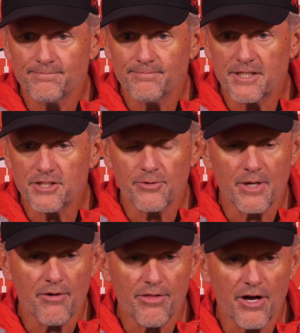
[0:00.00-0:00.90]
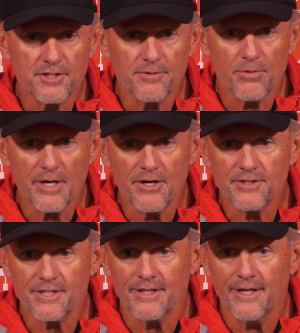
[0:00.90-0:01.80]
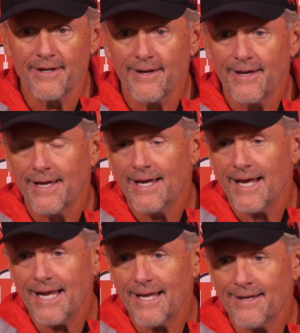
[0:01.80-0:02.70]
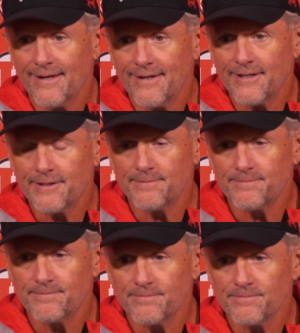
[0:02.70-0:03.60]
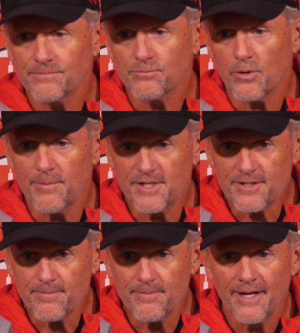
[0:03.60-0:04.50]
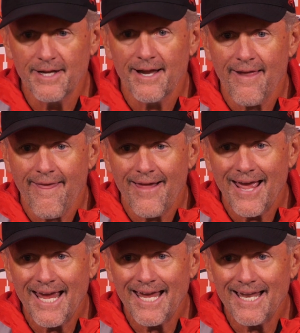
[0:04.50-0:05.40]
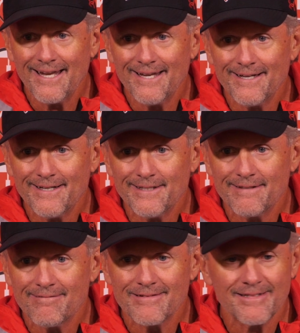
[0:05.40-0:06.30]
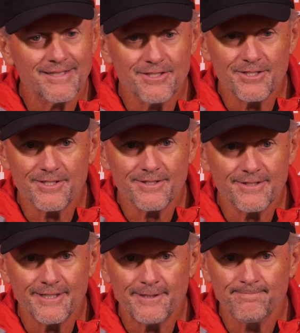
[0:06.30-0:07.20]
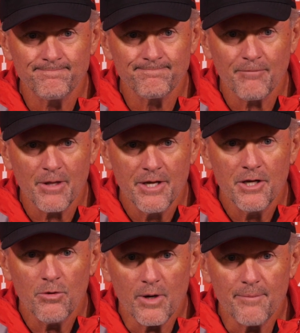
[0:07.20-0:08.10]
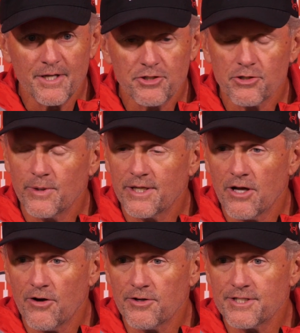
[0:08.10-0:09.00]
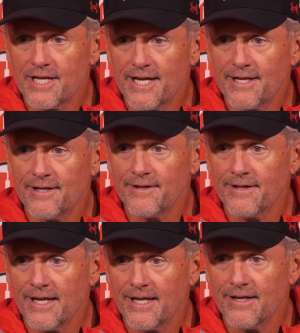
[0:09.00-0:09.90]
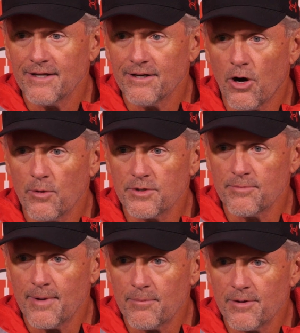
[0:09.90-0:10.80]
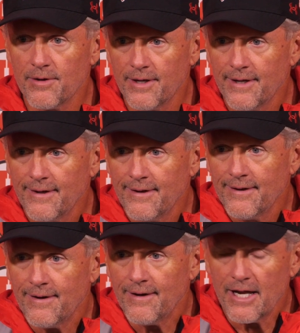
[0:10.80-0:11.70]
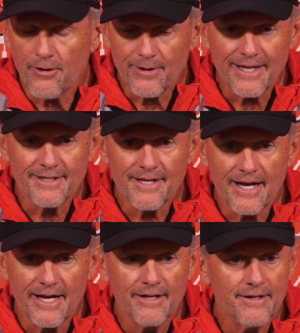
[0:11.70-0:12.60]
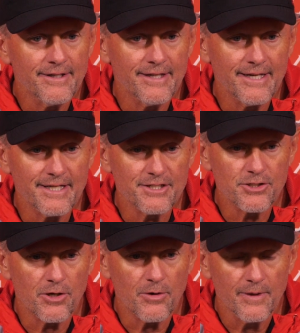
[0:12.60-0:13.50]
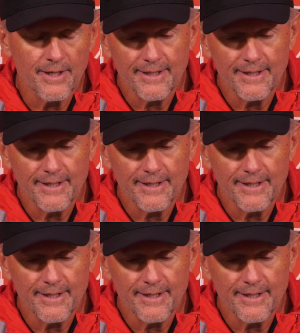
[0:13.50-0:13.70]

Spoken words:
much they're in our thoughts and prayers, and we miss him, and just want to make sure we acknowledge that and always remember Aaron and Ty. And so,